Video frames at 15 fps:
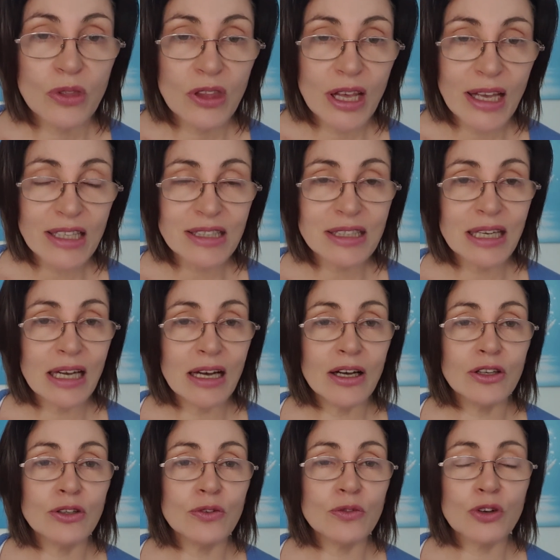That's how
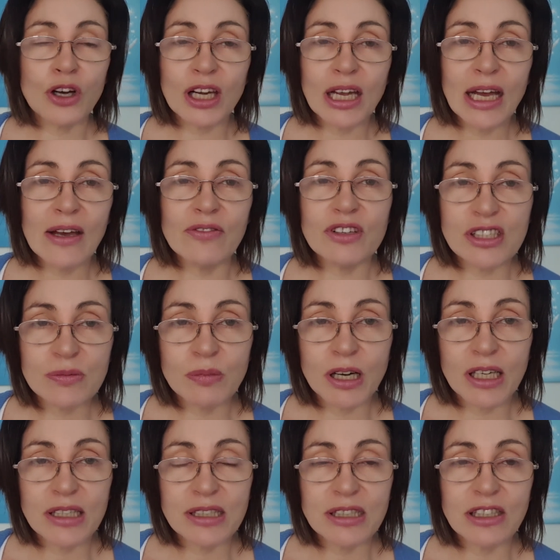you've got to have this
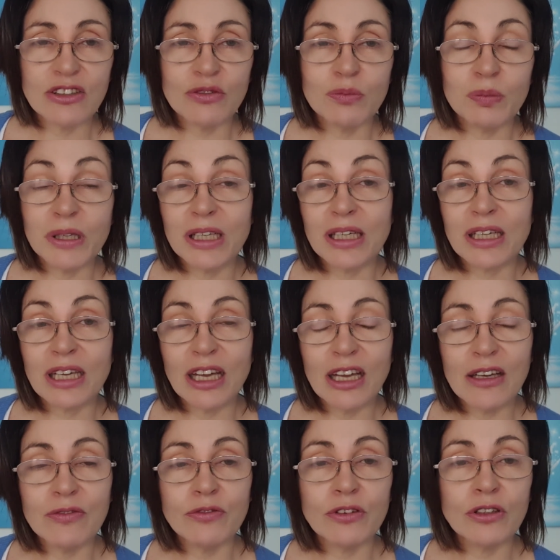mindset of being
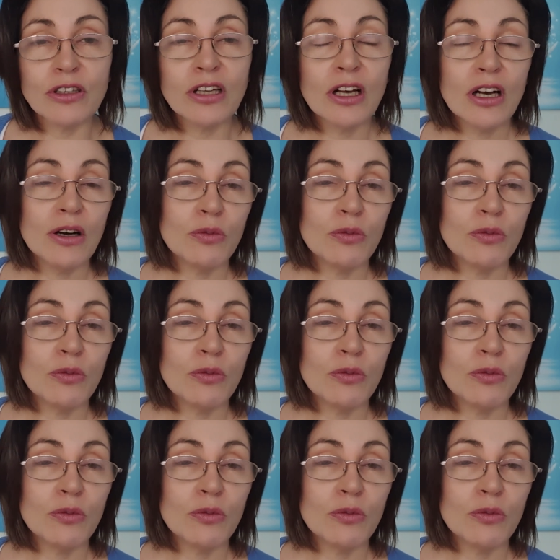careful